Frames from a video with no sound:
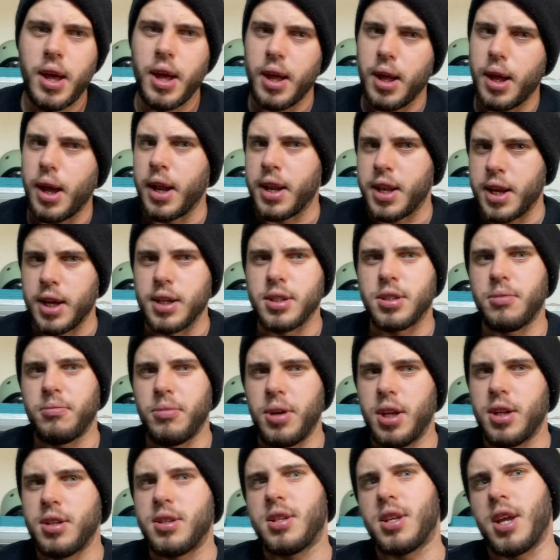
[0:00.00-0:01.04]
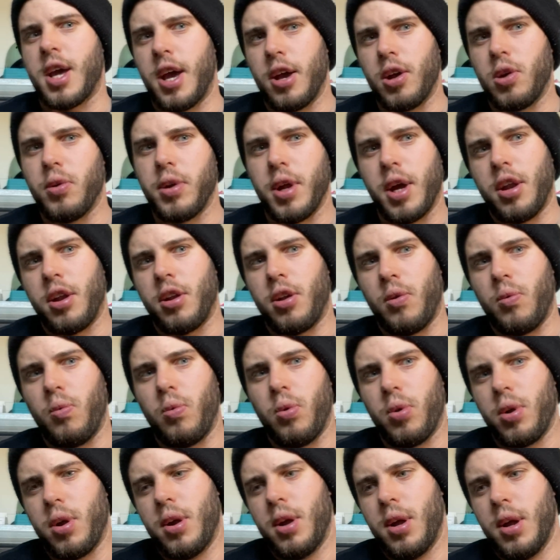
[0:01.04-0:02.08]
It doesn't mean it's tangled out in the
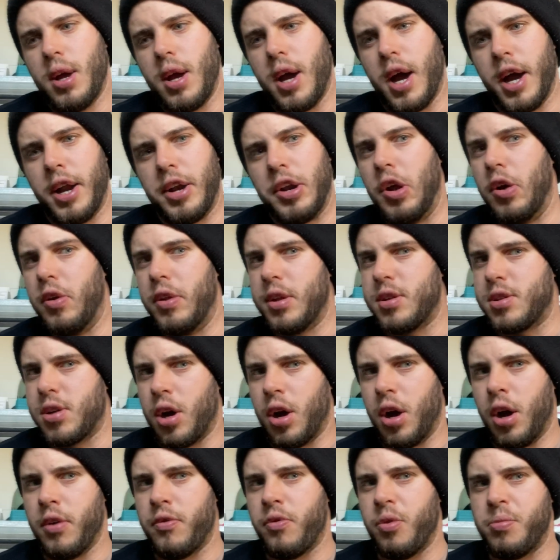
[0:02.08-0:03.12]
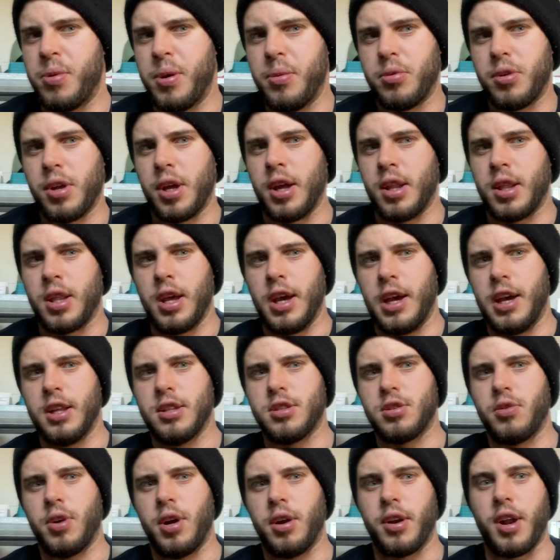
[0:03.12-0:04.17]
water. I know that's hard for people to get their heads
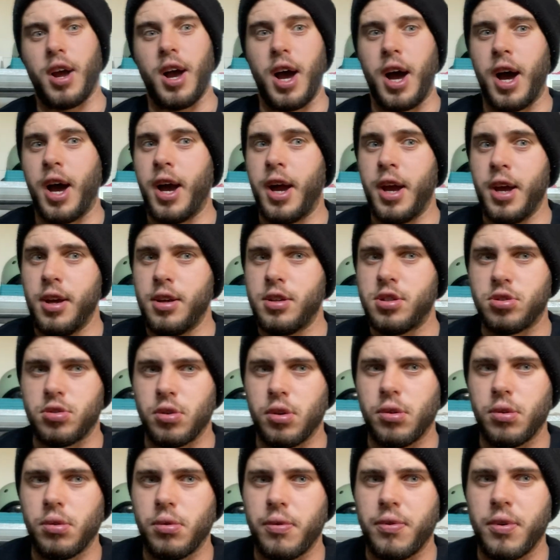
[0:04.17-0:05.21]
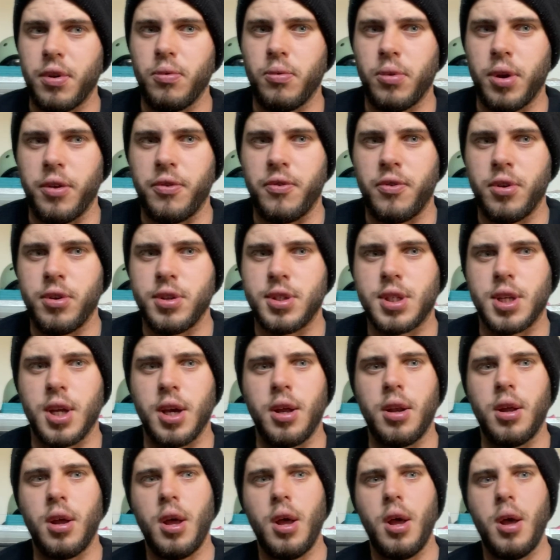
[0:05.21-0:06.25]
around. I struggled with it when I first
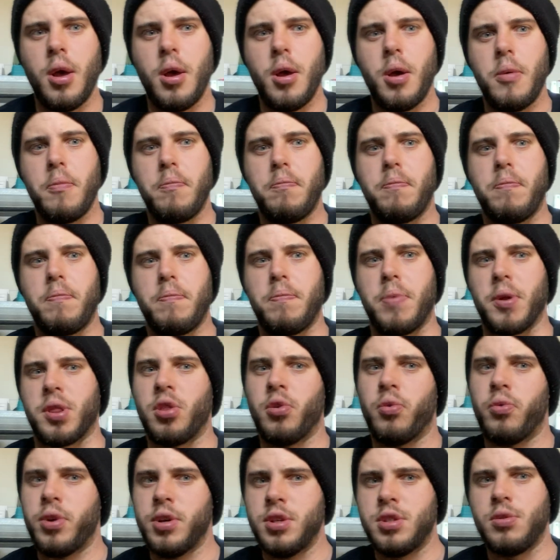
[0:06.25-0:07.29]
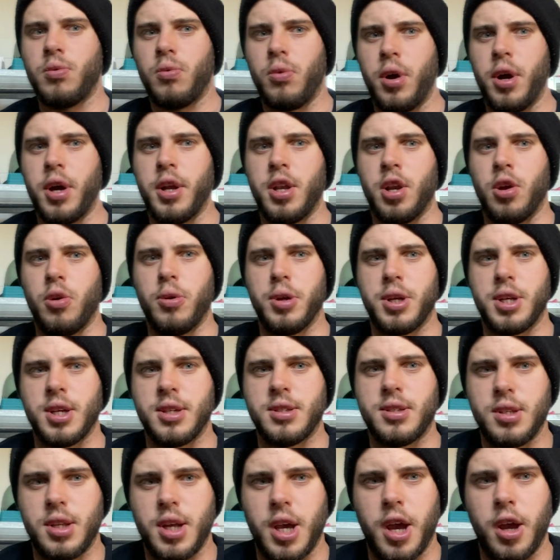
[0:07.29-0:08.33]
did, but the reason why I know it
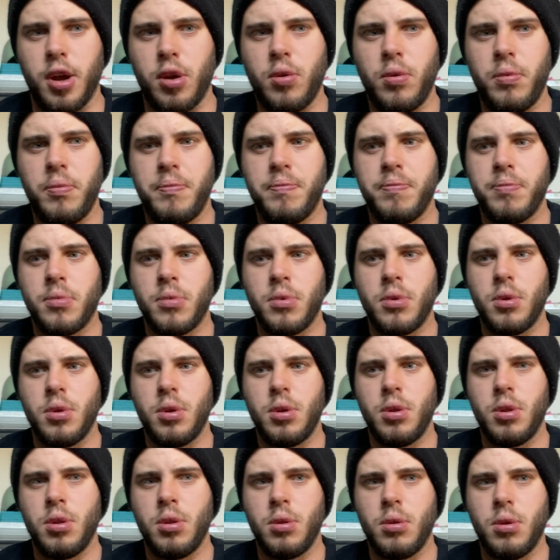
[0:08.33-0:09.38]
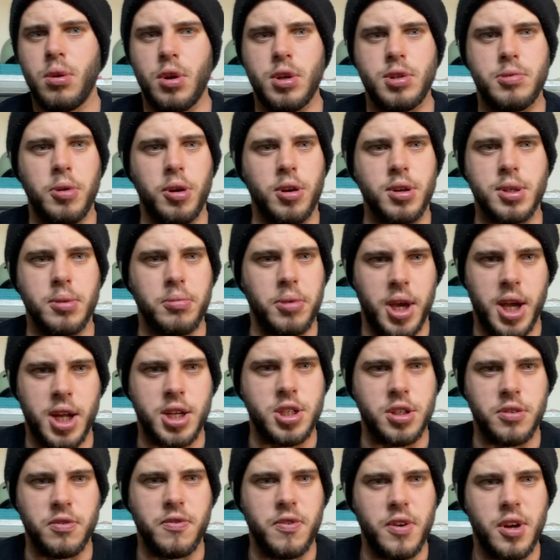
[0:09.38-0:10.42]
doesn't tangle is because I'm
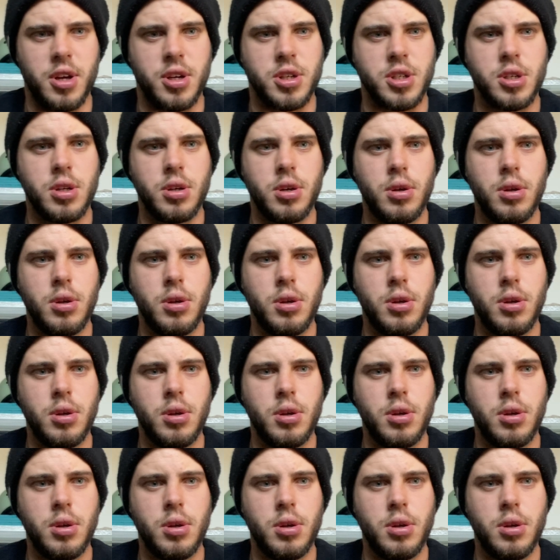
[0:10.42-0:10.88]
catching fish.